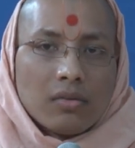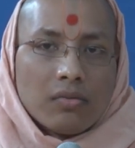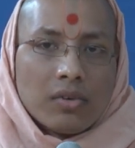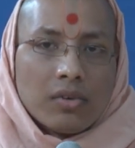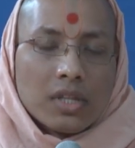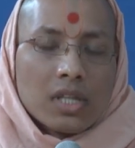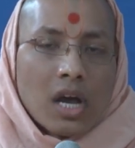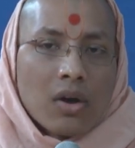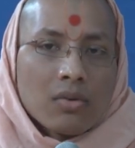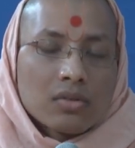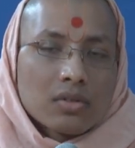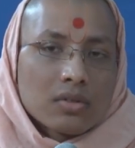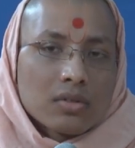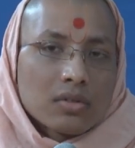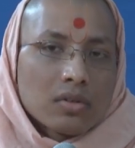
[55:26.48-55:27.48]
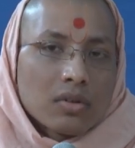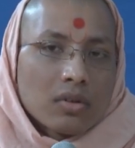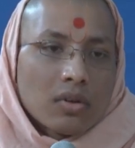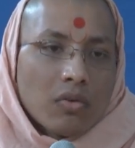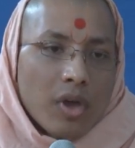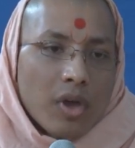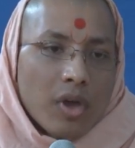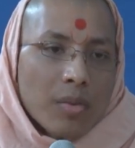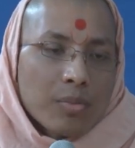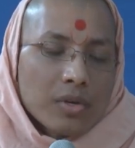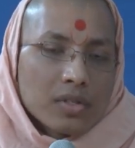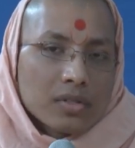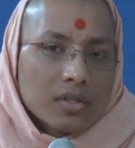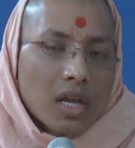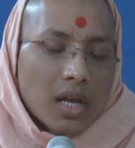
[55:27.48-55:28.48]
without
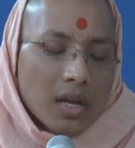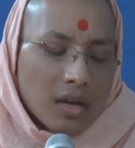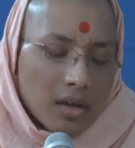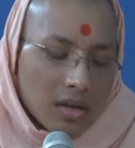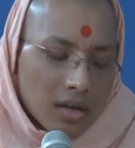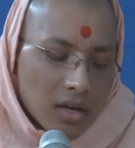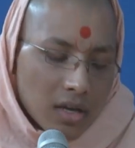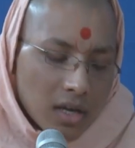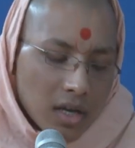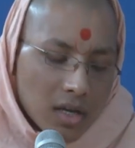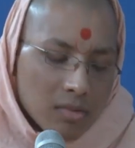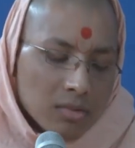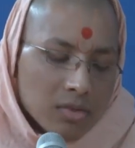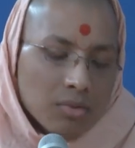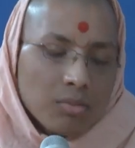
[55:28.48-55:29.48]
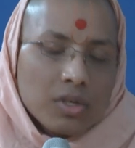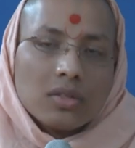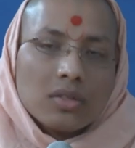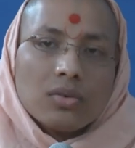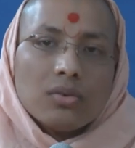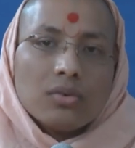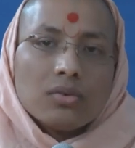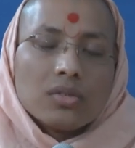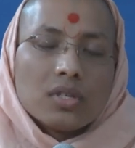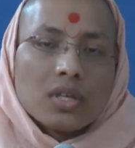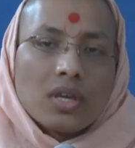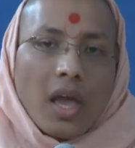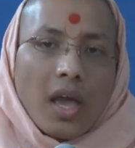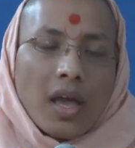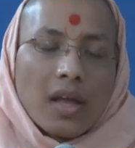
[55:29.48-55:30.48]
weapons, they came to meet
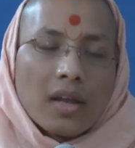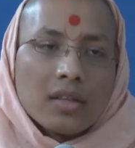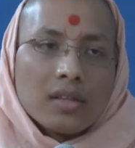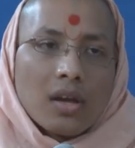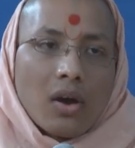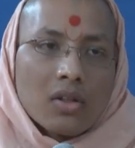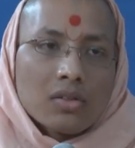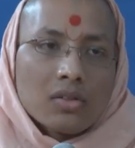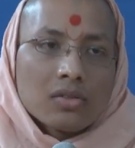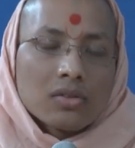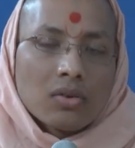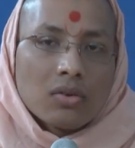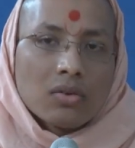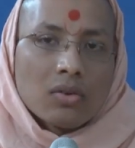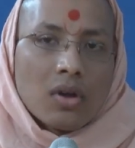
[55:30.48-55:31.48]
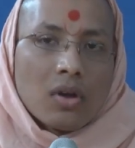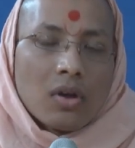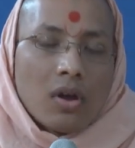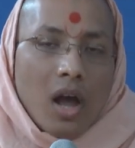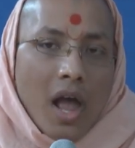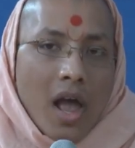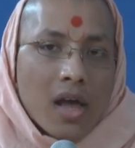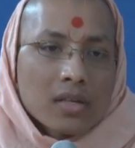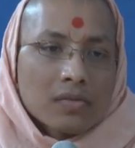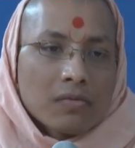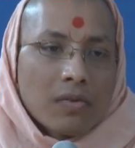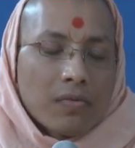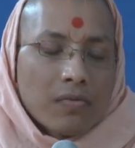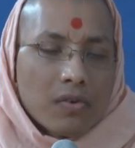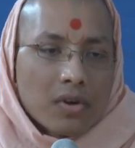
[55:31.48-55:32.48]
Guruji and they also asked
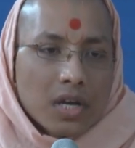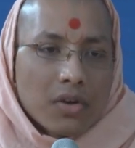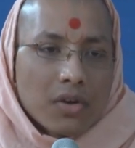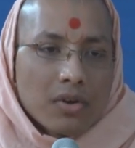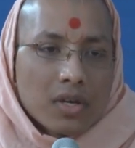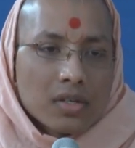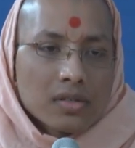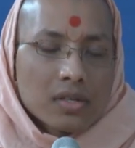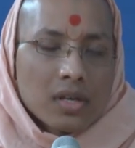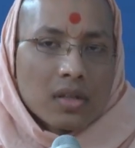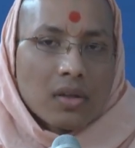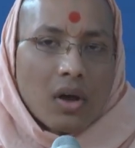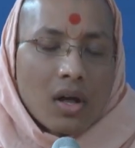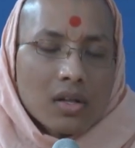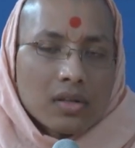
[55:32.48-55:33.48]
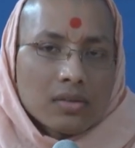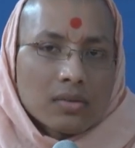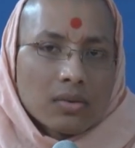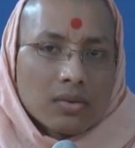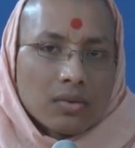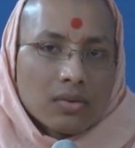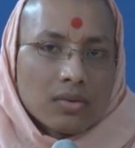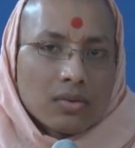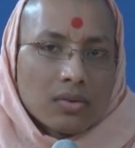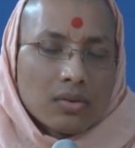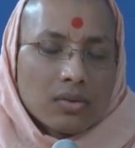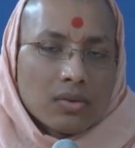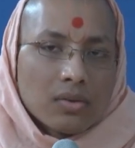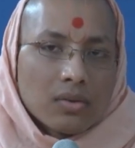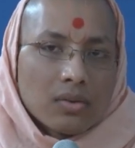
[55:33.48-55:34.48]
for forgiveness and also
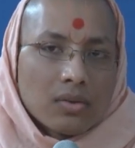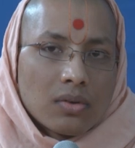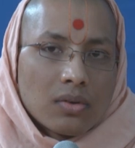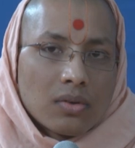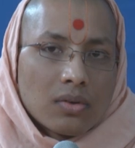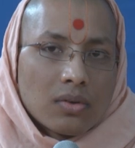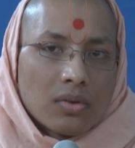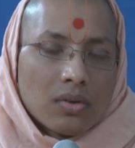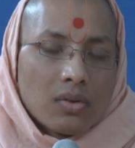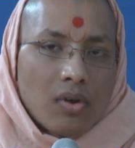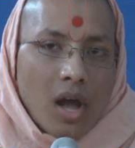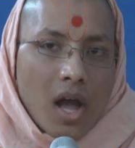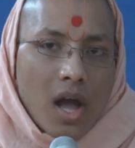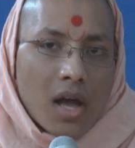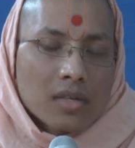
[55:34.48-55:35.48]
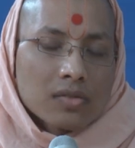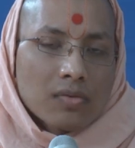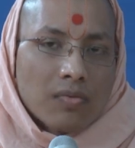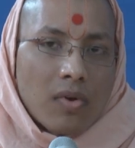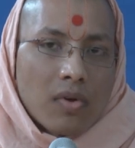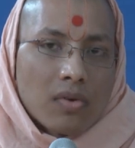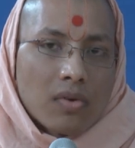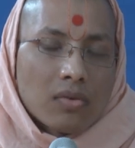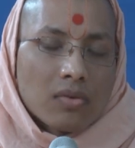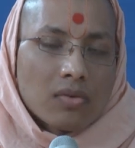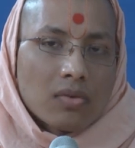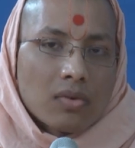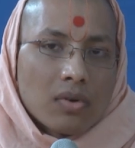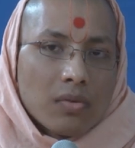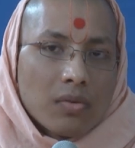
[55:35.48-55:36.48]
asked for
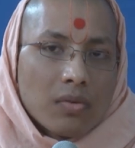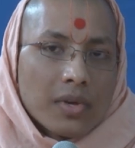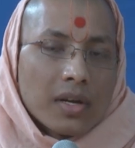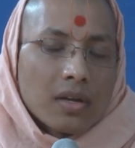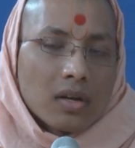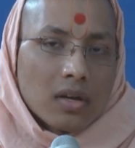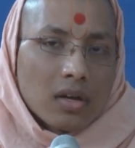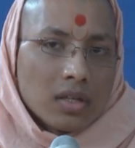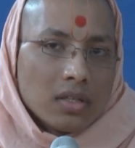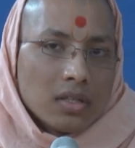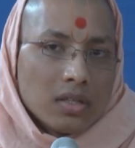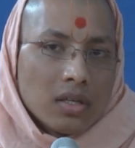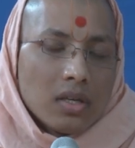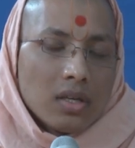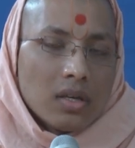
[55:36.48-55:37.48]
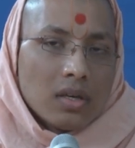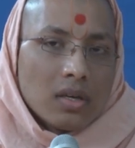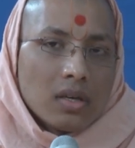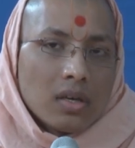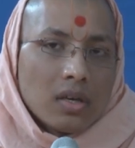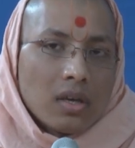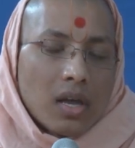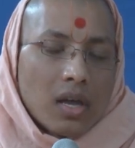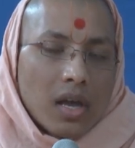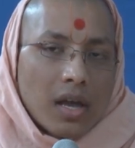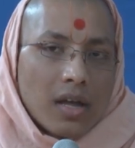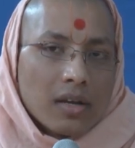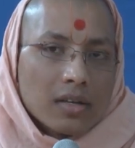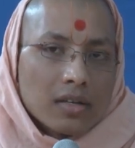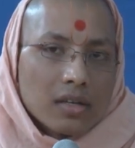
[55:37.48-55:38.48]
wearing a kanthi
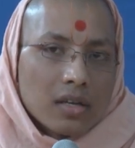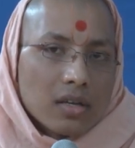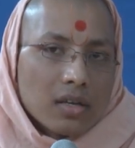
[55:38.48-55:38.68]
and